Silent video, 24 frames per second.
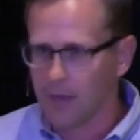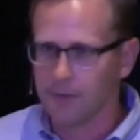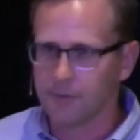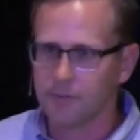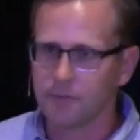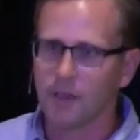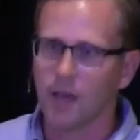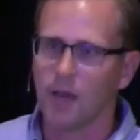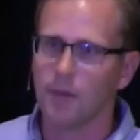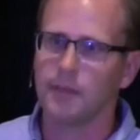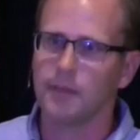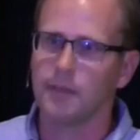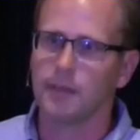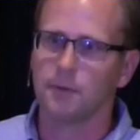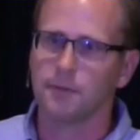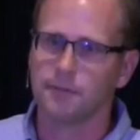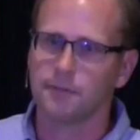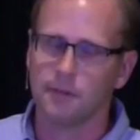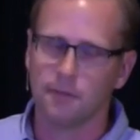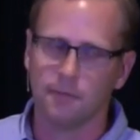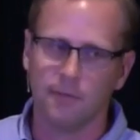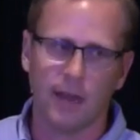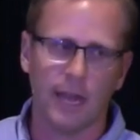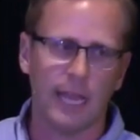coming with
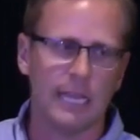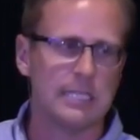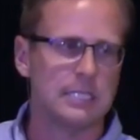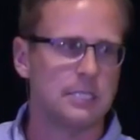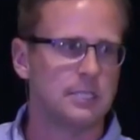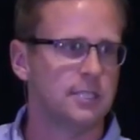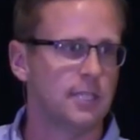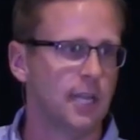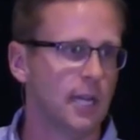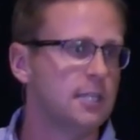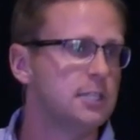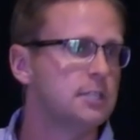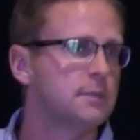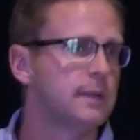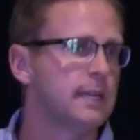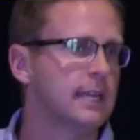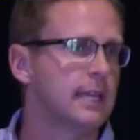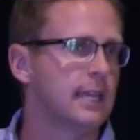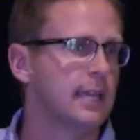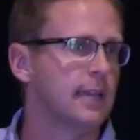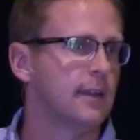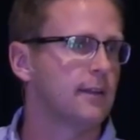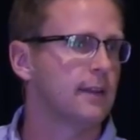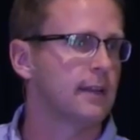divine judgment
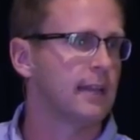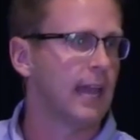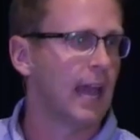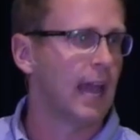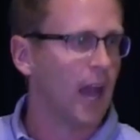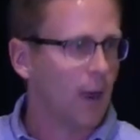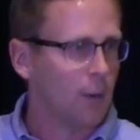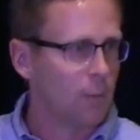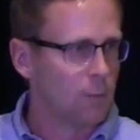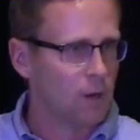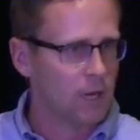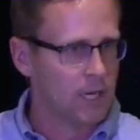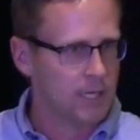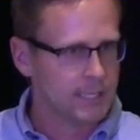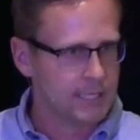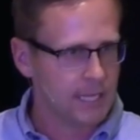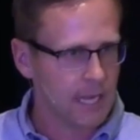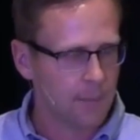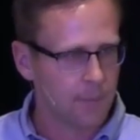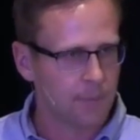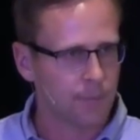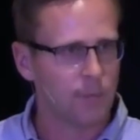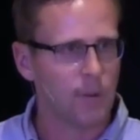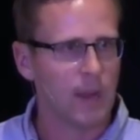here and now. We're
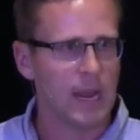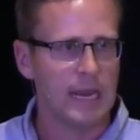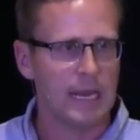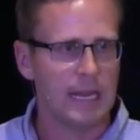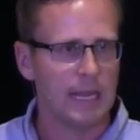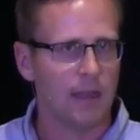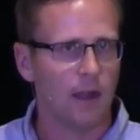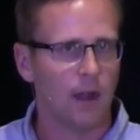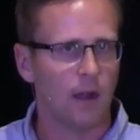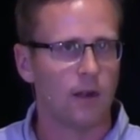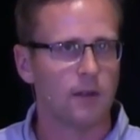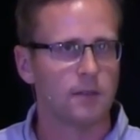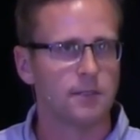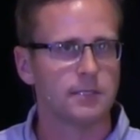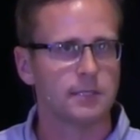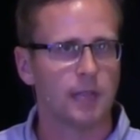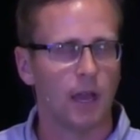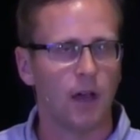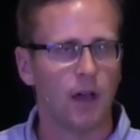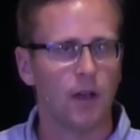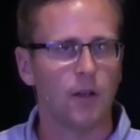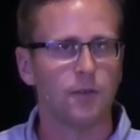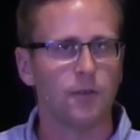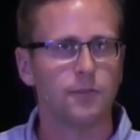separating
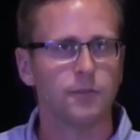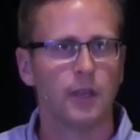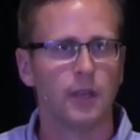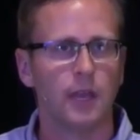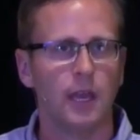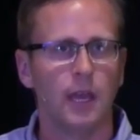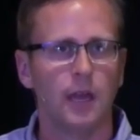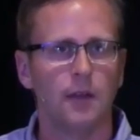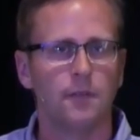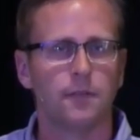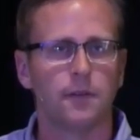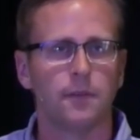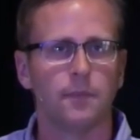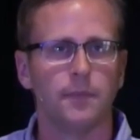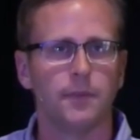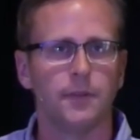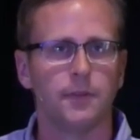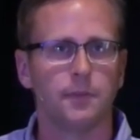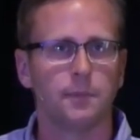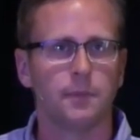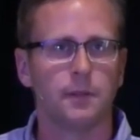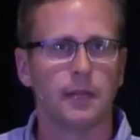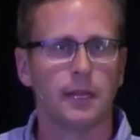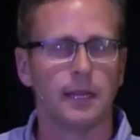ourselves from
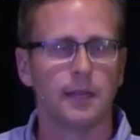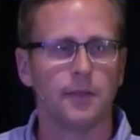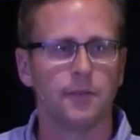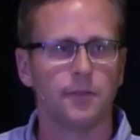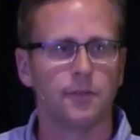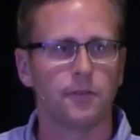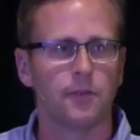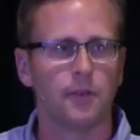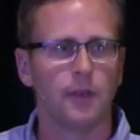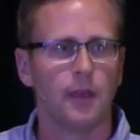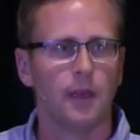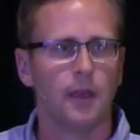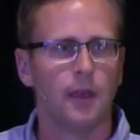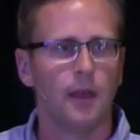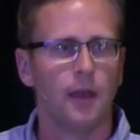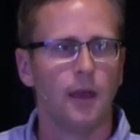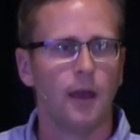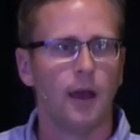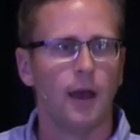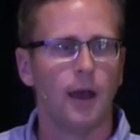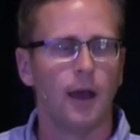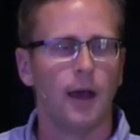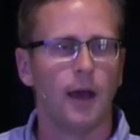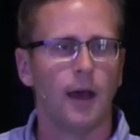this place.
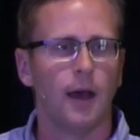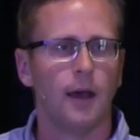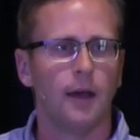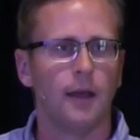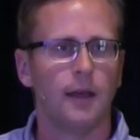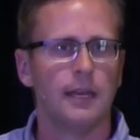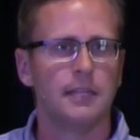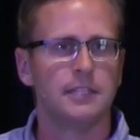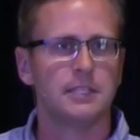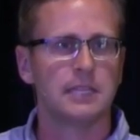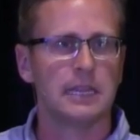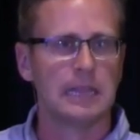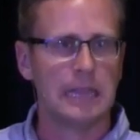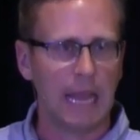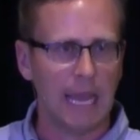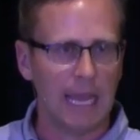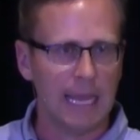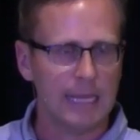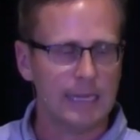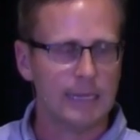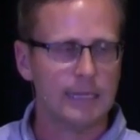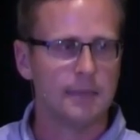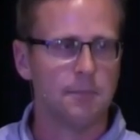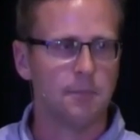It's
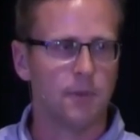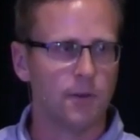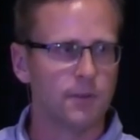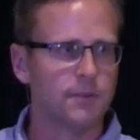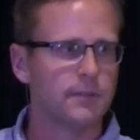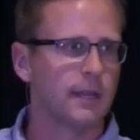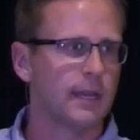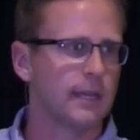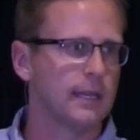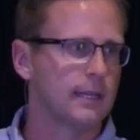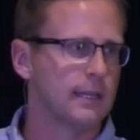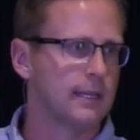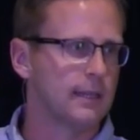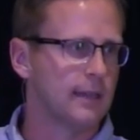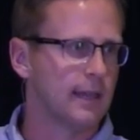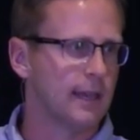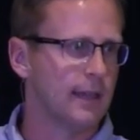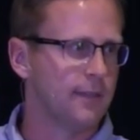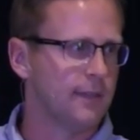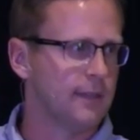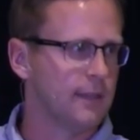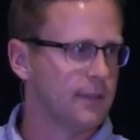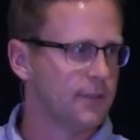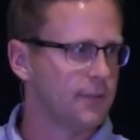likely, most likely,
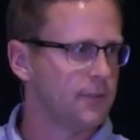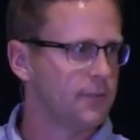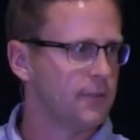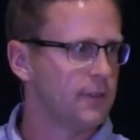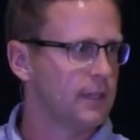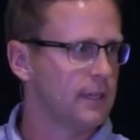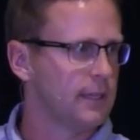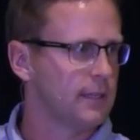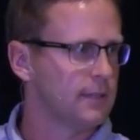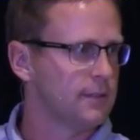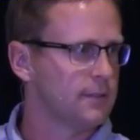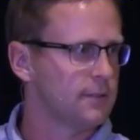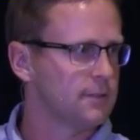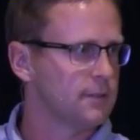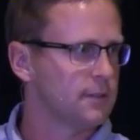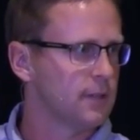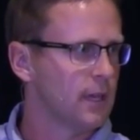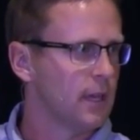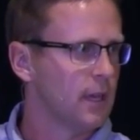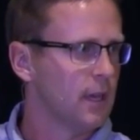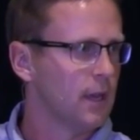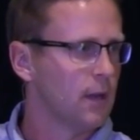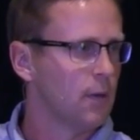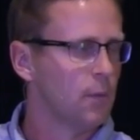that the Essenes
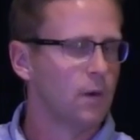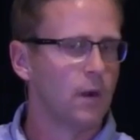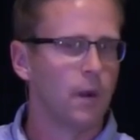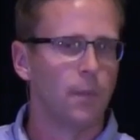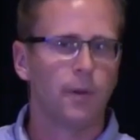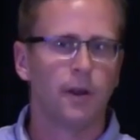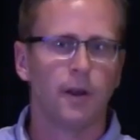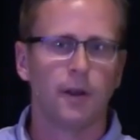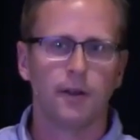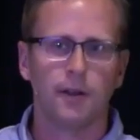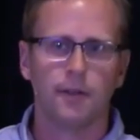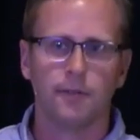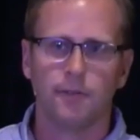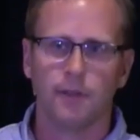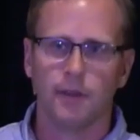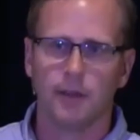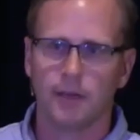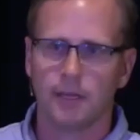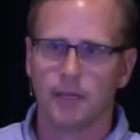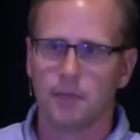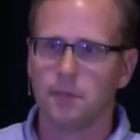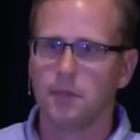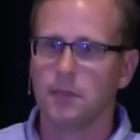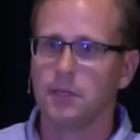were a part of the
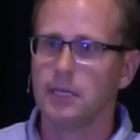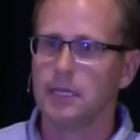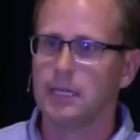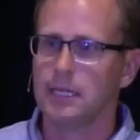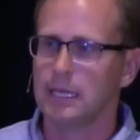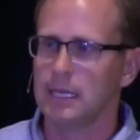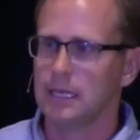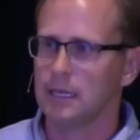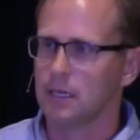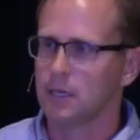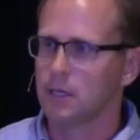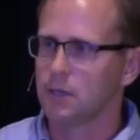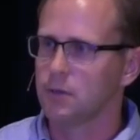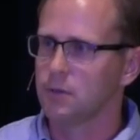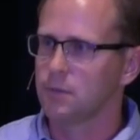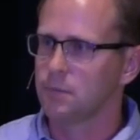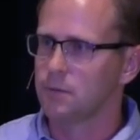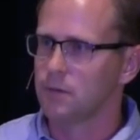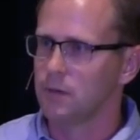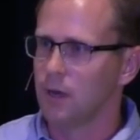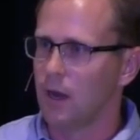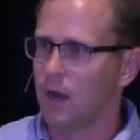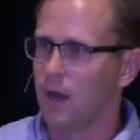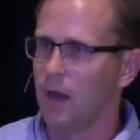community in
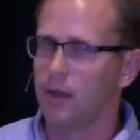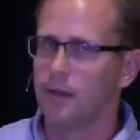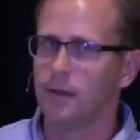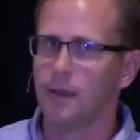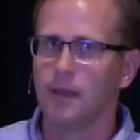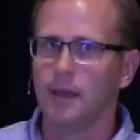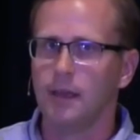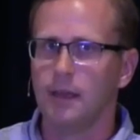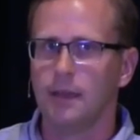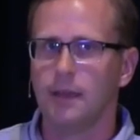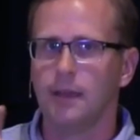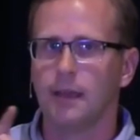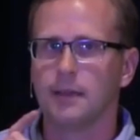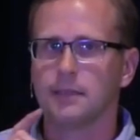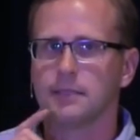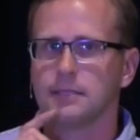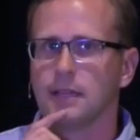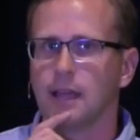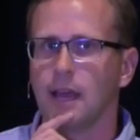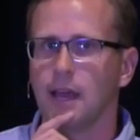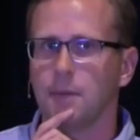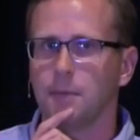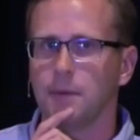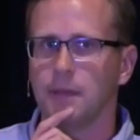Qumran. Next
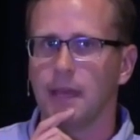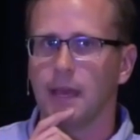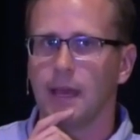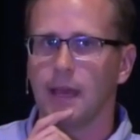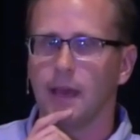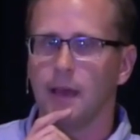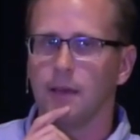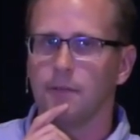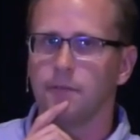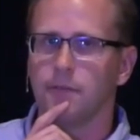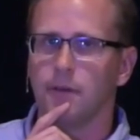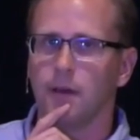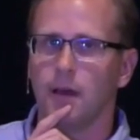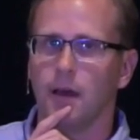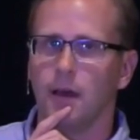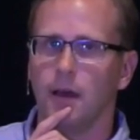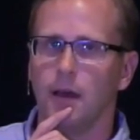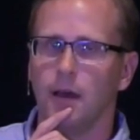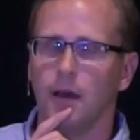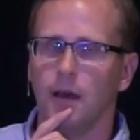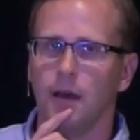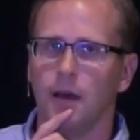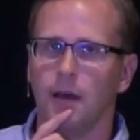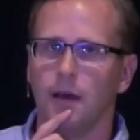slide, we have
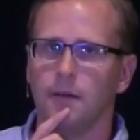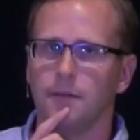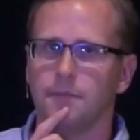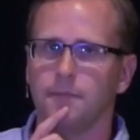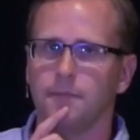a